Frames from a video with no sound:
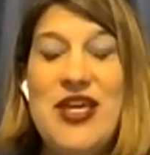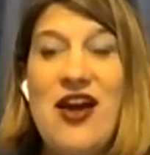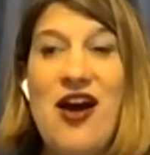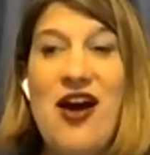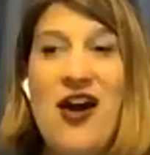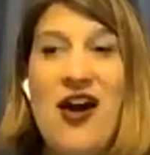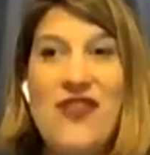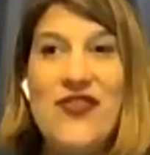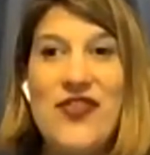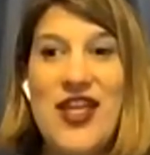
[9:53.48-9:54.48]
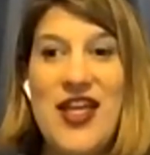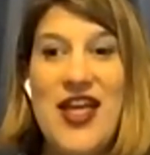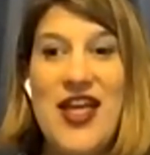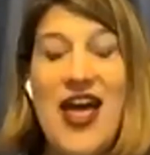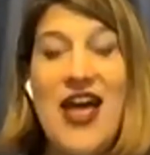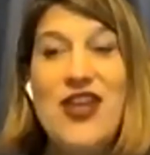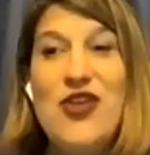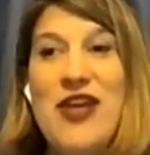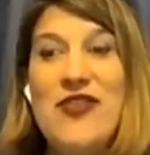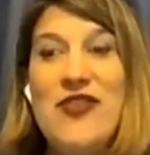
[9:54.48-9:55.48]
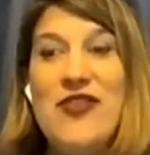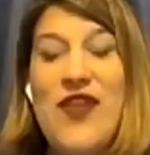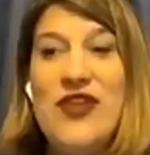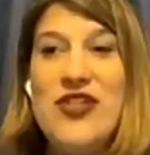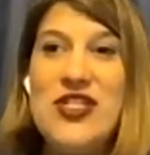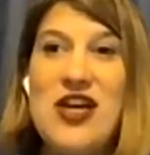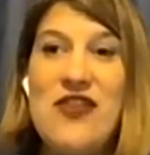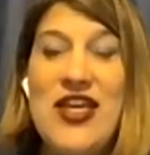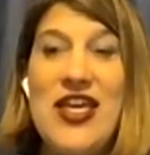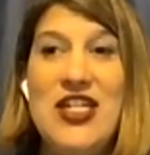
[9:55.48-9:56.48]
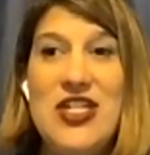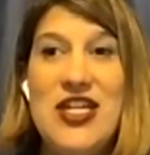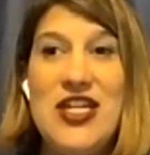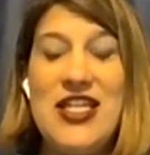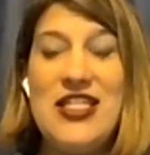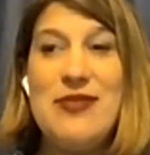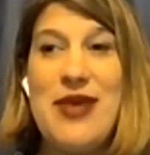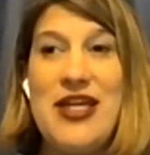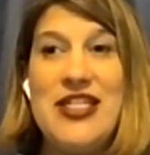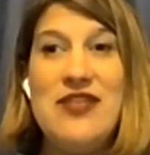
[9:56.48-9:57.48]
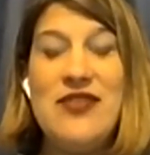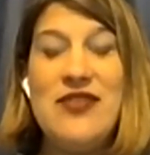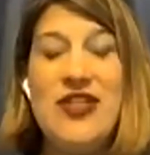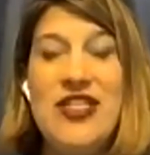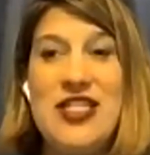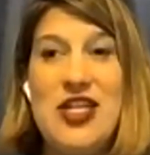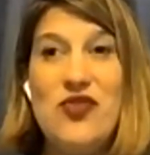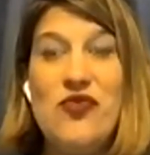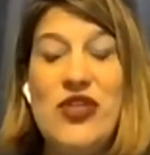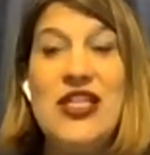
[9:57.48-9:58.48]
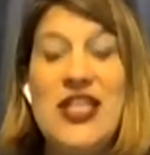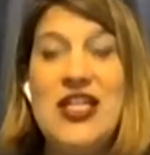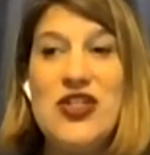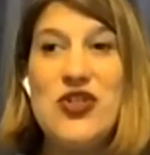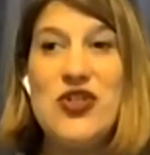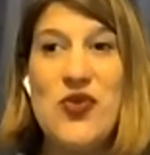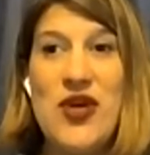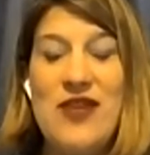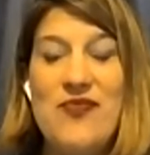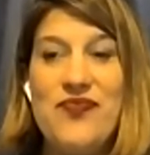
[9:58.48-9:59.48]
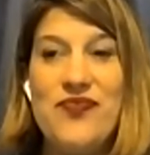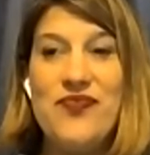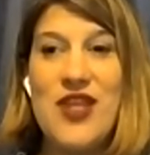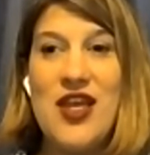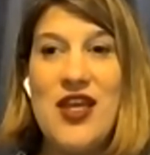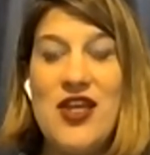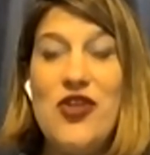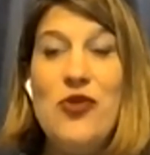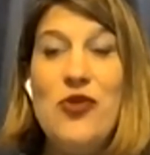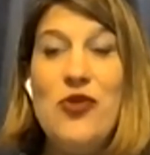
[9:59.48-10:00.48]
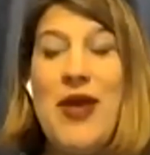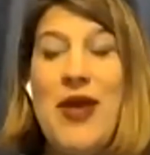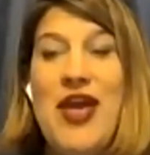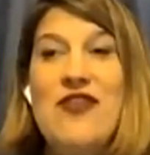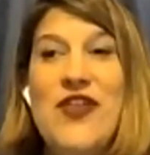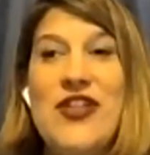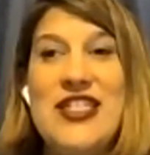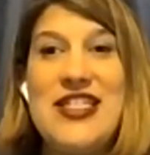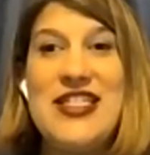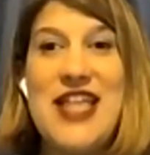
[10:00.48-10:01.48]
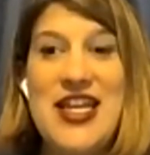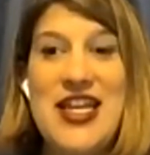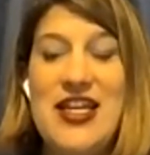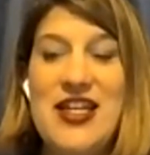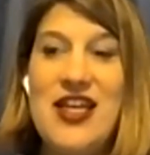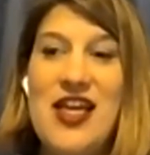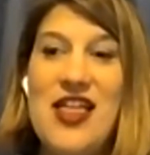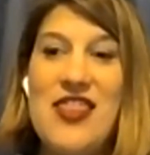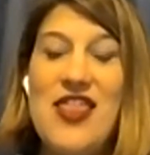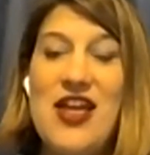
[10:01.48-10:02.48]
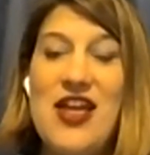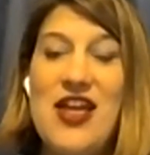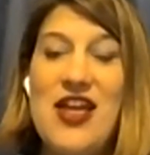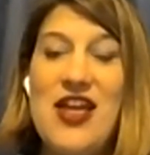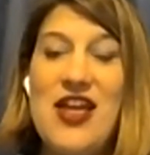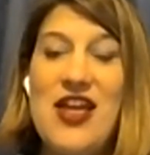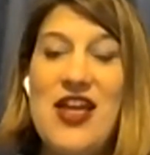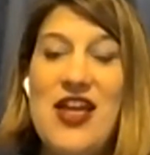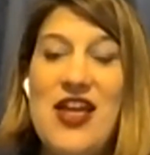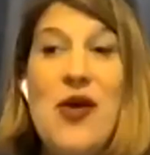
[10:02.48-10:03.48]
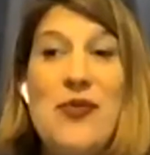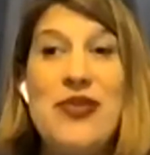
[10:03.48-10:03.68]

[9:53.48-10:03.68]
being off and you might have found yourself engaging in some activities that you really enjoy. You may have felt excited that you had time to